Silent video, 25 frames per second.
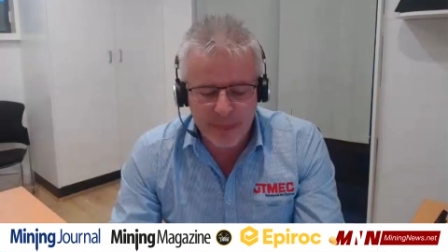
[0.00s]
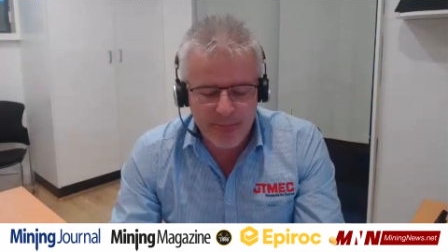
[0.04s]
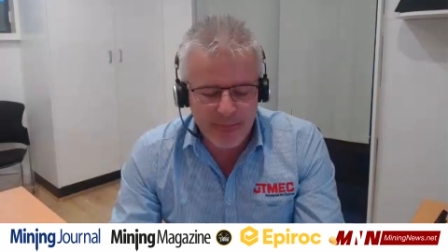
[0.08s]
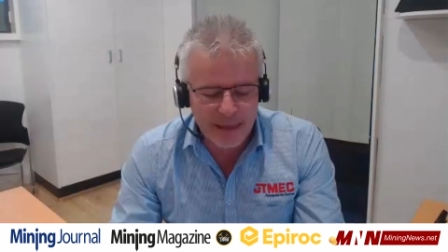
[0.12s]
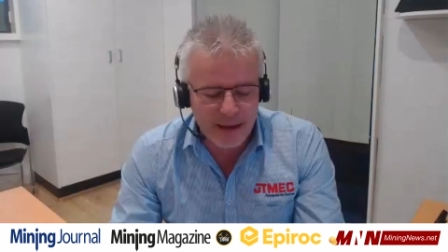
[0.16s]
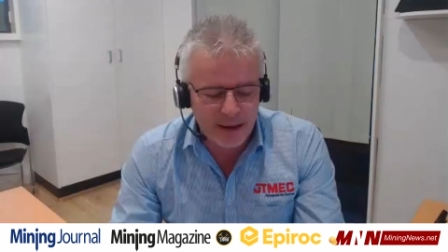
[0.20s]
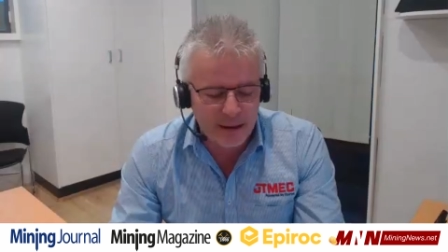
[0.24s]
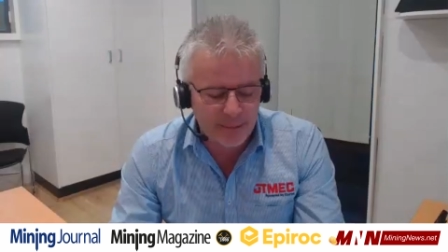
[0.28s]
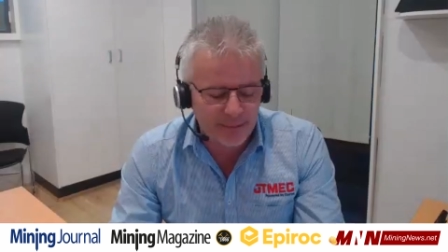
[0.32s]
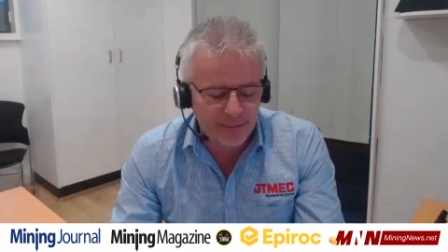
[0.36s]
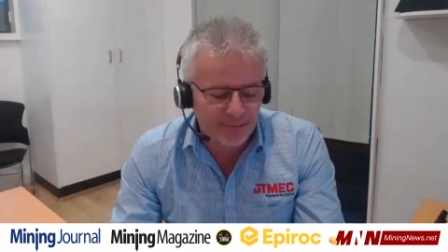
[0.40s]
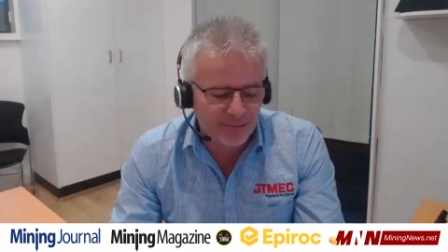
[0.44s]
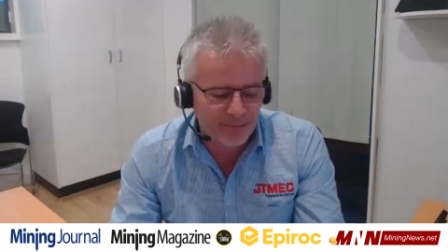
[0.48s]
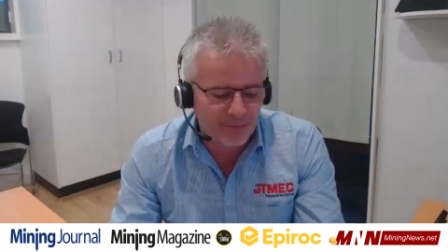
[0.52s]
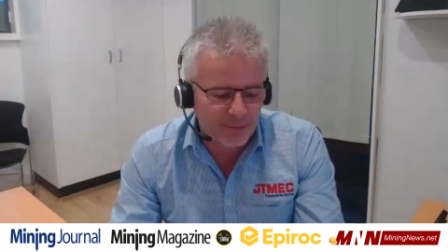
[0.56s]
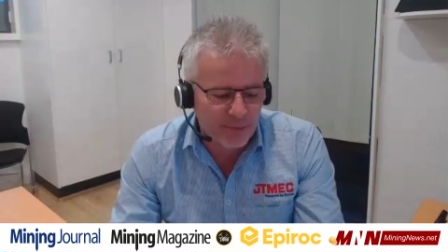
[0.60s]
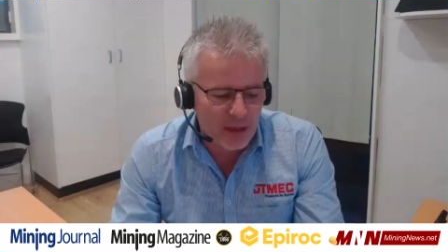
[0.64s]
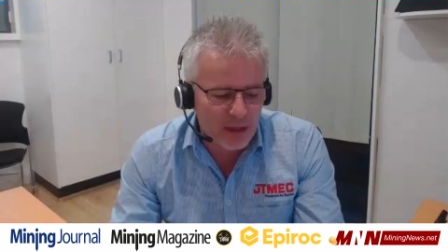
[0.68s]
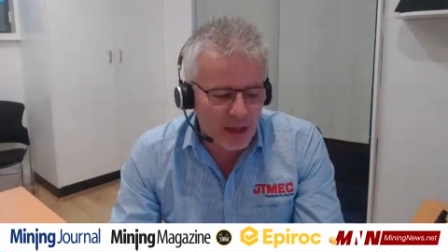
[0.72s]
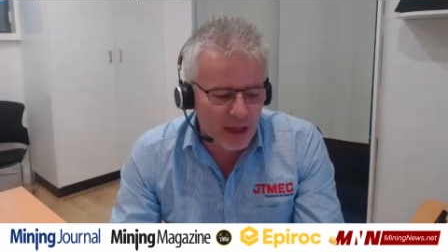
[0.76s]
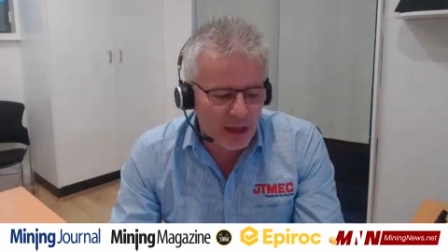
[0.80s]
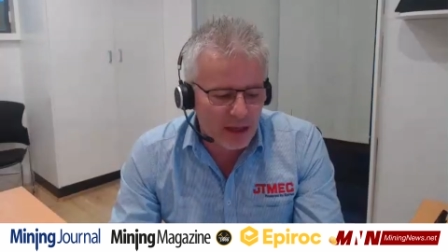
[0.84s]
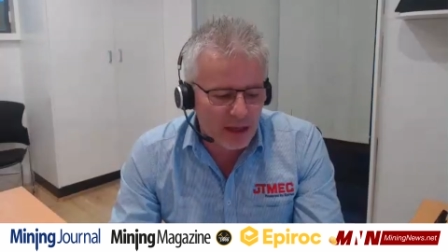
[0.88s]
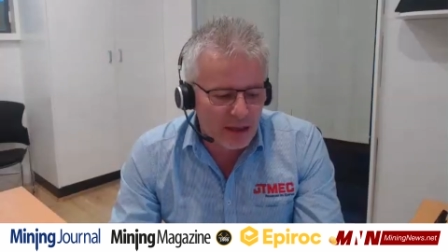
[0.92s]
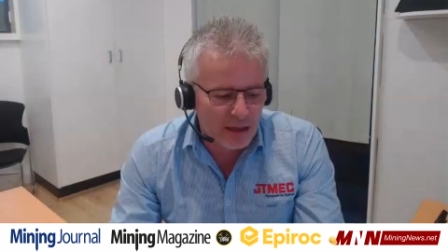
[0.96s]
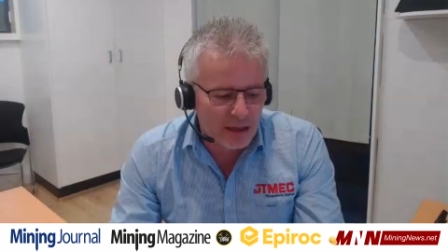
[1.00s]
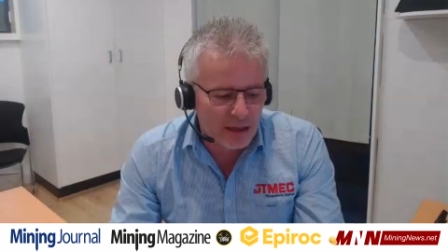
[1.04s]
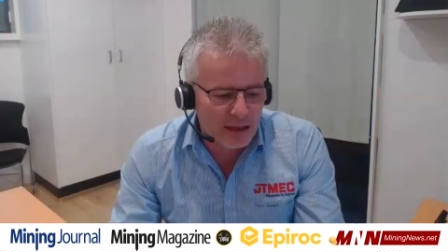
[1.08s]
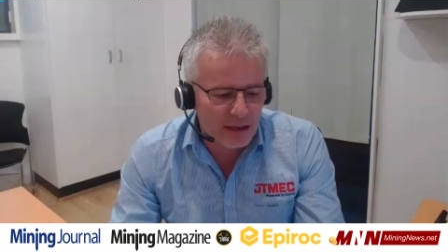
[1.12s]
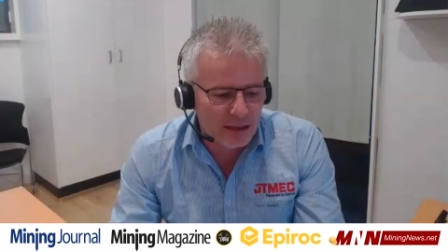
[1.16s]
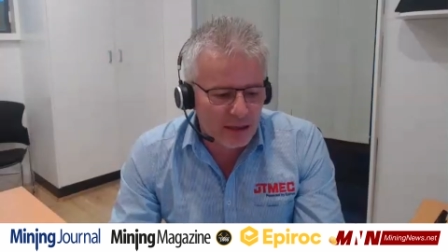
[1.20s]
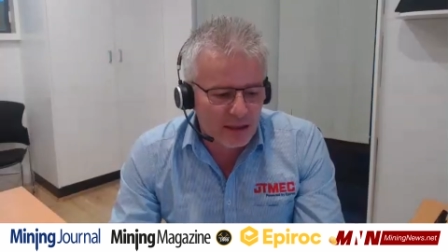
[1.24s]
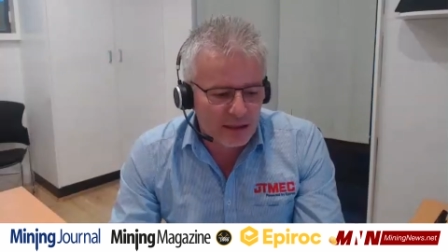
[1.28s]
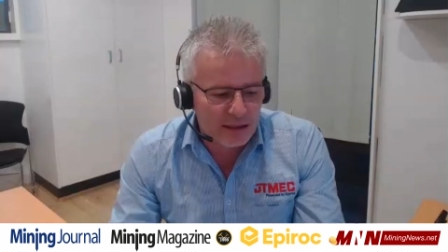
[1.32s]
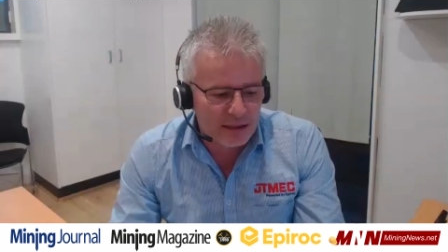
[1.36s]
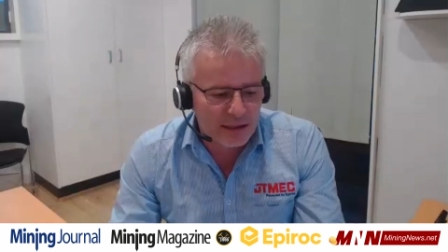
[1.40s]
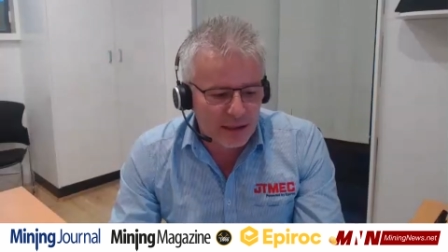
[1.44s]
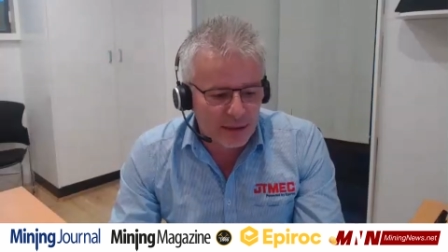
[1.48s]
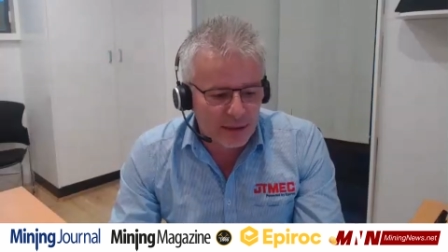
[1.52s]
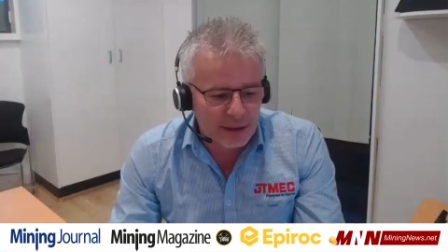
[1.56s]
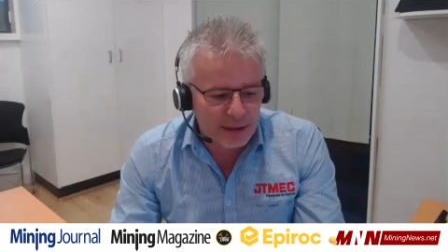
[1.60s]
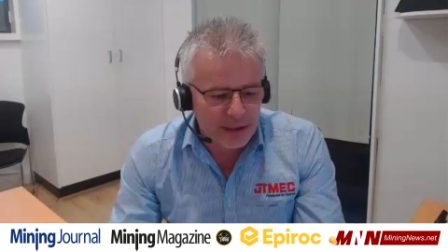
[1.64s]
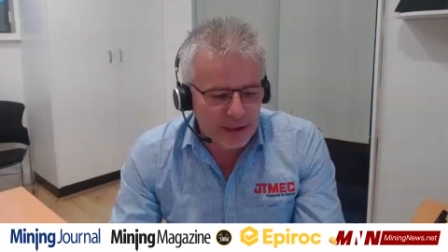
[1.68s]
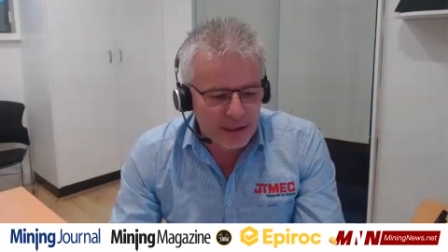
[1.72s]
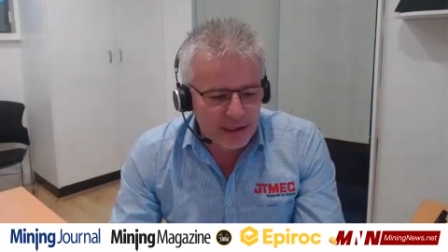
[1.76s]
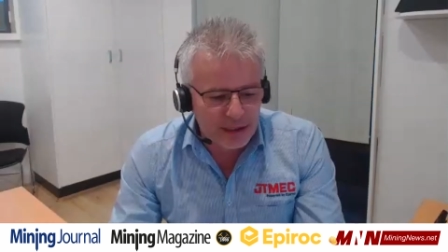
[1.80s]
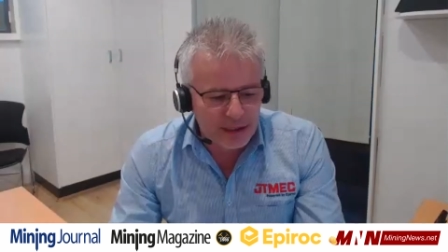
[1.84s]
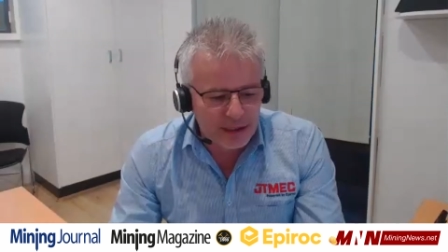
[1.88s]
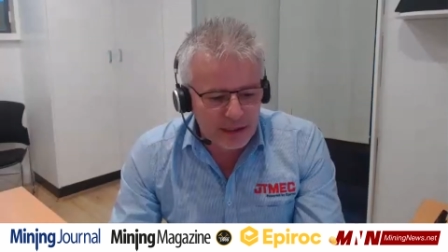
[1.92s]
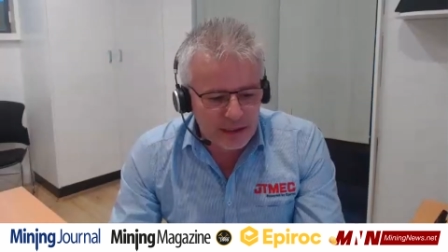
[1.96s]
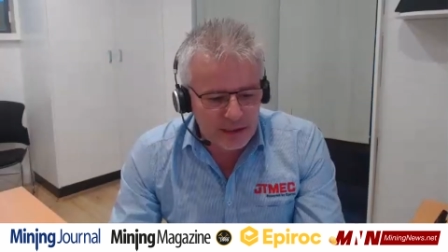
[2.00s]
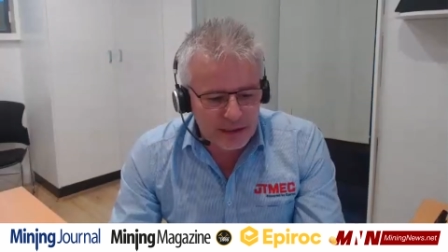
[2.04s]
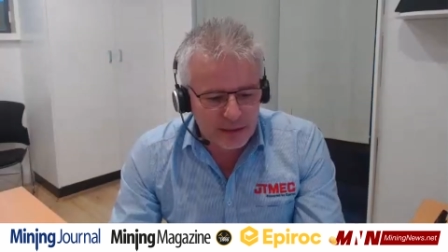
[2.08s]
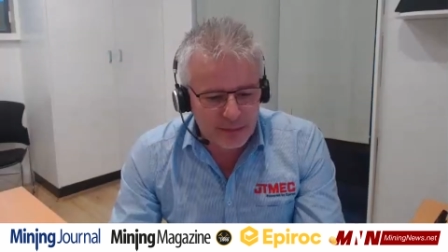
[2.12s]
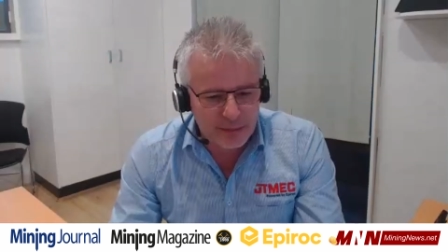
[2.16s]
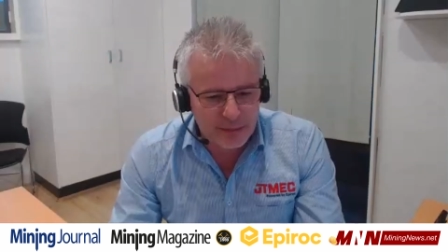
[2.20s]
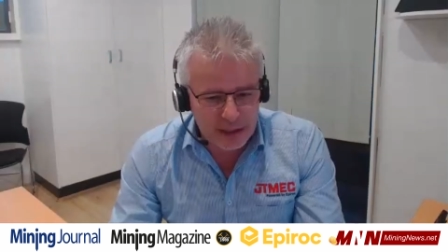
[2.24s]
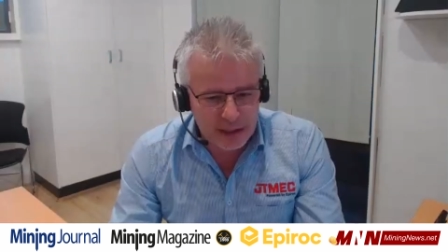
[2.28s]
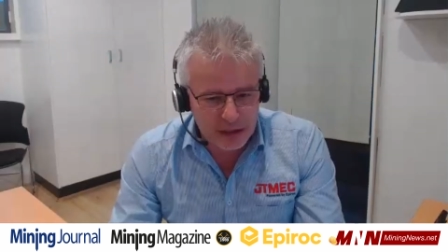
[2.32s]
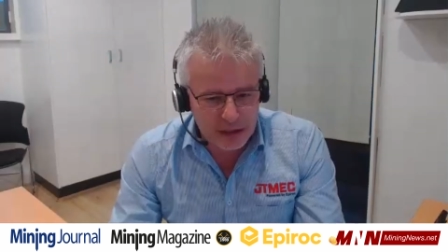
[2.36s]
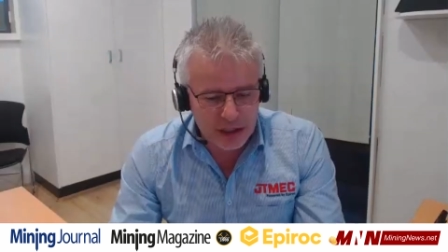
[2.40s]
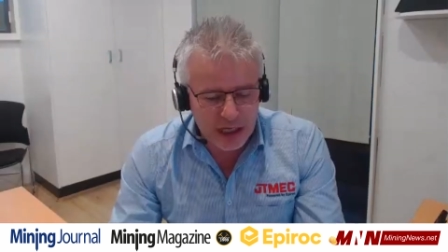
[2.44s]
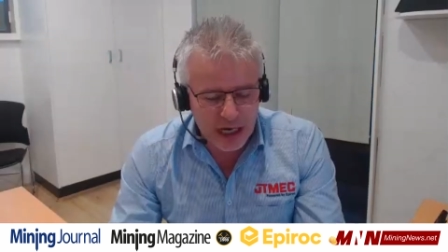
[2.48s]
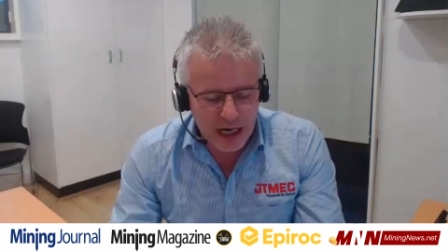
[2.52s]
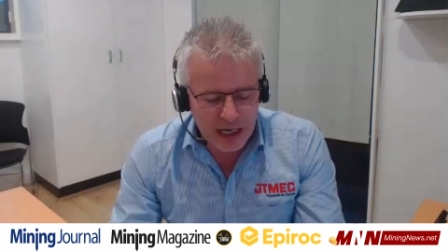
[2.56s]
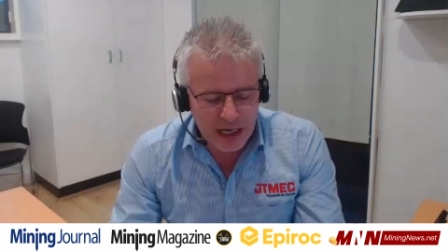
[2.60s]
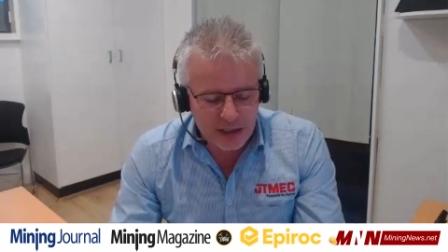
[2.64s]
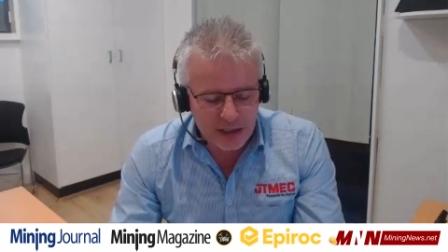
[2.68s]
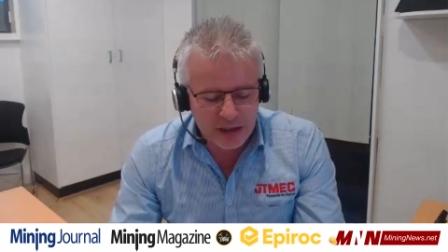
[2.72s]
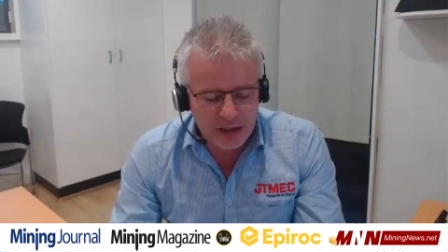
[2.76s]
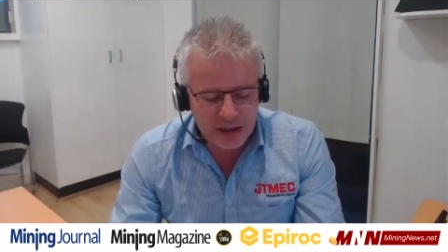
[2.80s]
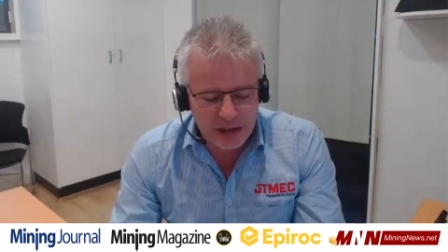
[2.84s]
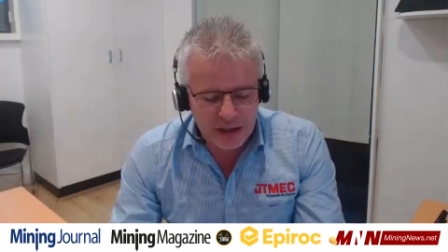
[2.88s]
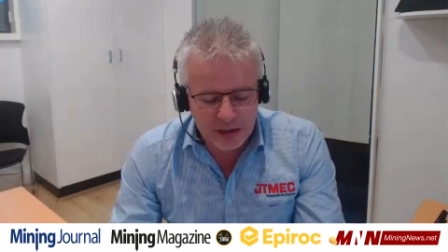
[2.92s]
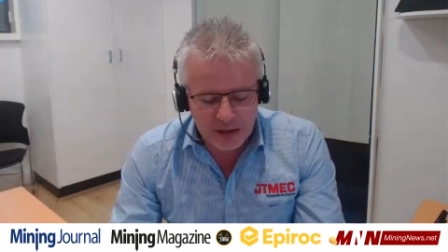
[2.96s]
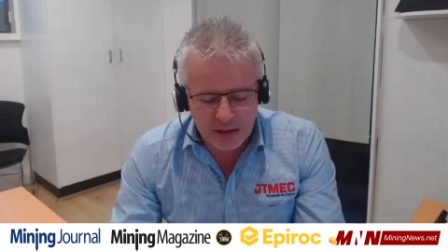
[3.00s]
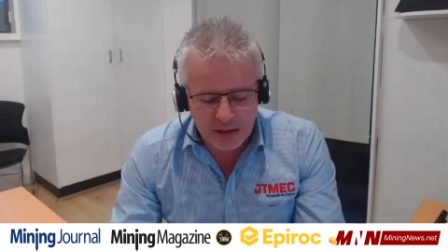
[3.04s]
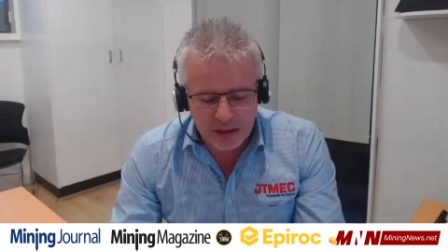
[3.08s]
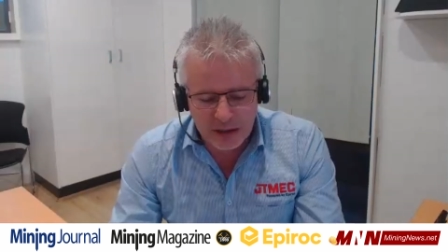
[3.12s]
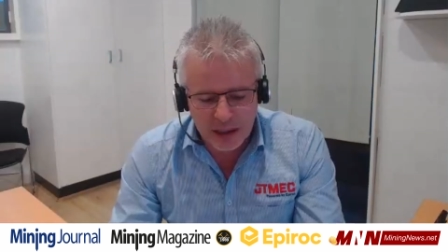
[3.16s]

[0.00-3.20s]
Um, so it, it is a big change,